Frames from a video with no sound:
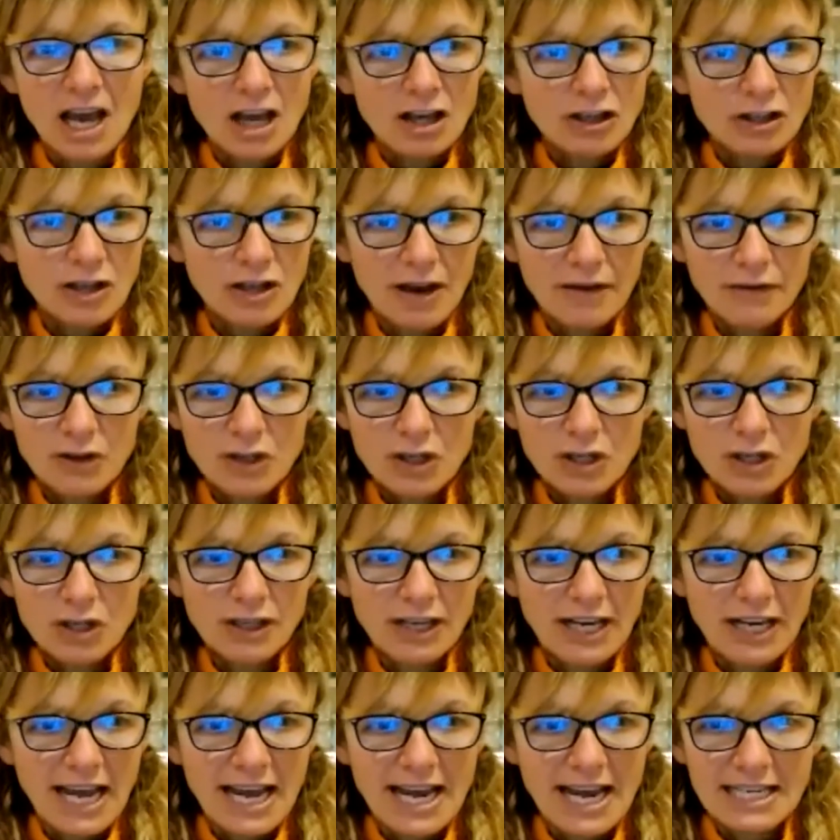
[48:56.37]
To have two
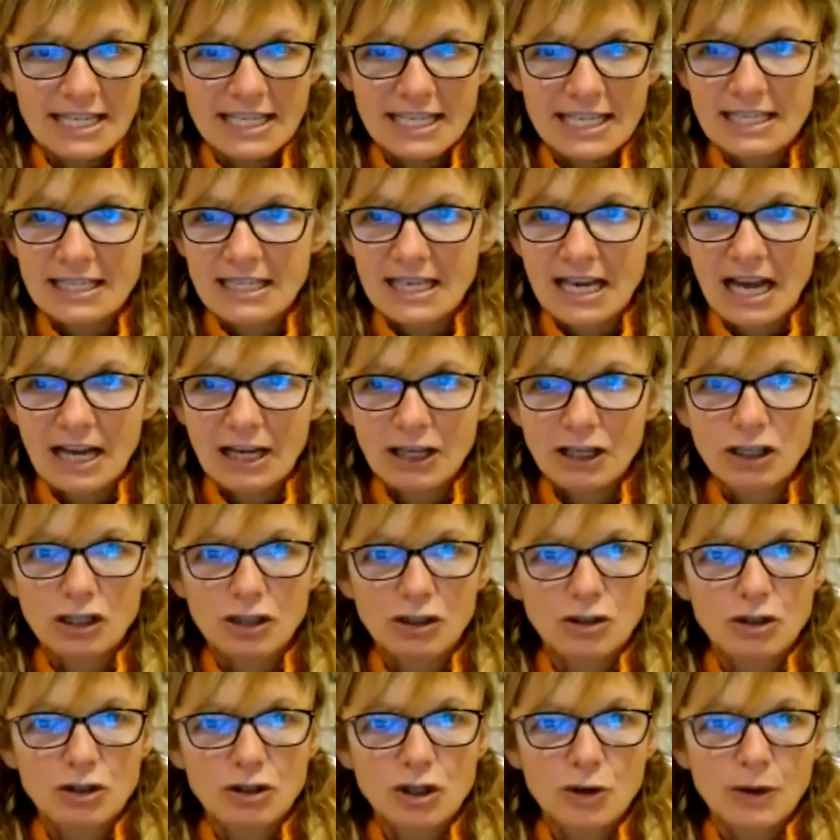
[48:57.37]
ladies like
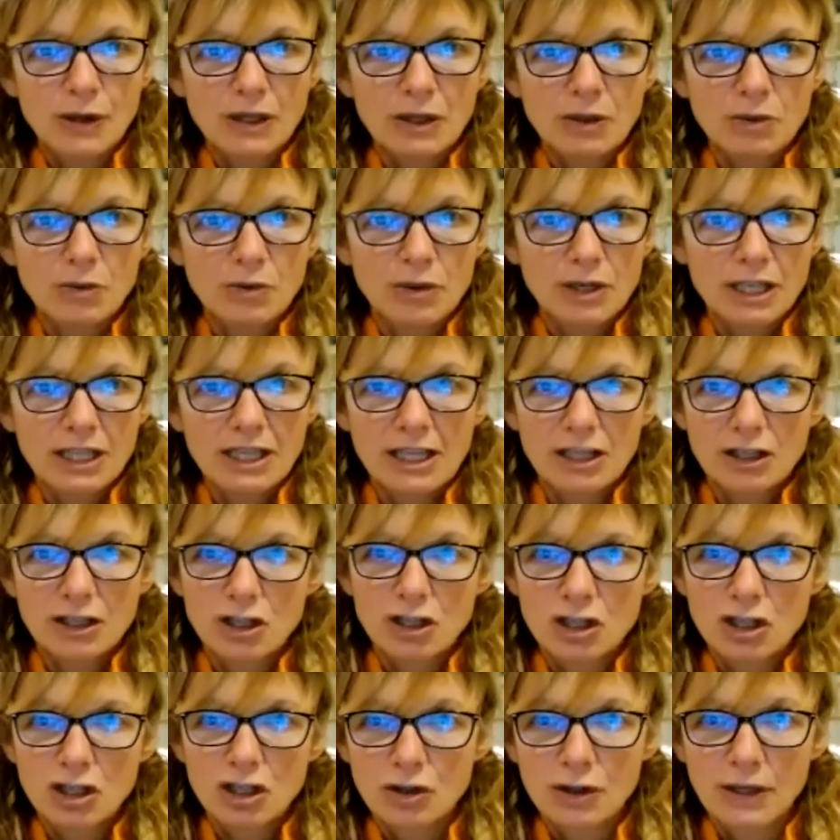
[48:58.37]
you doing the work that
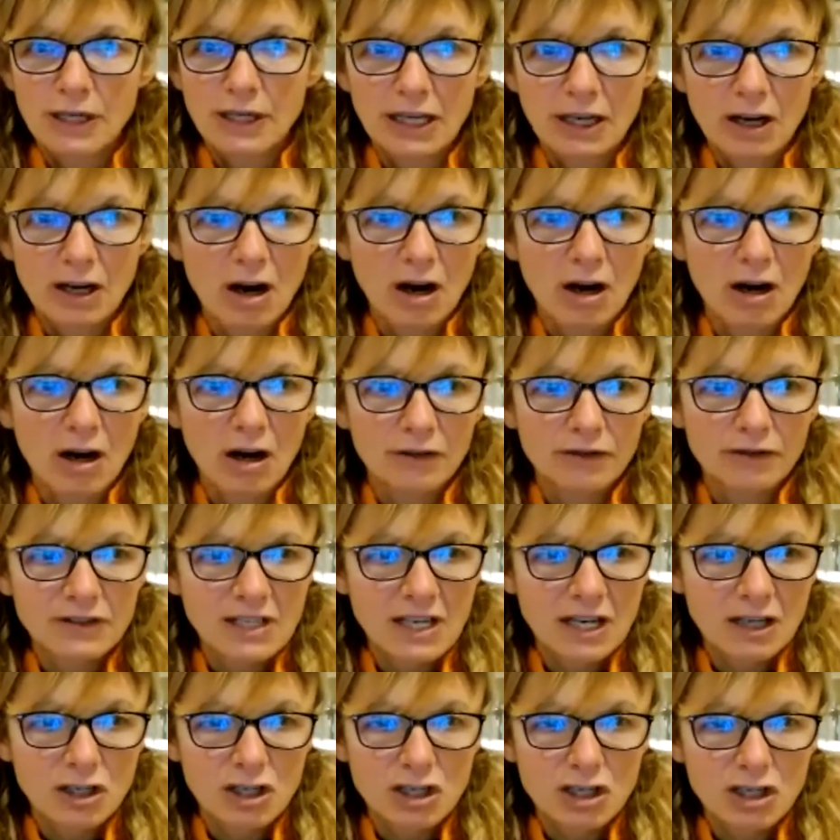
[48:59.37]
you're doing of
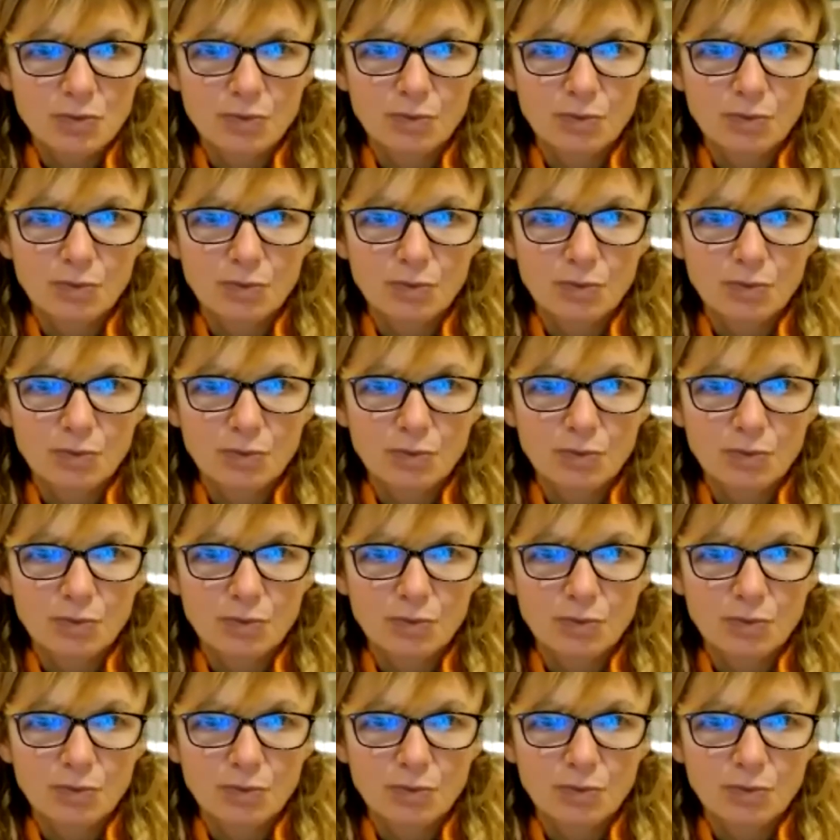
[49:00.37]
such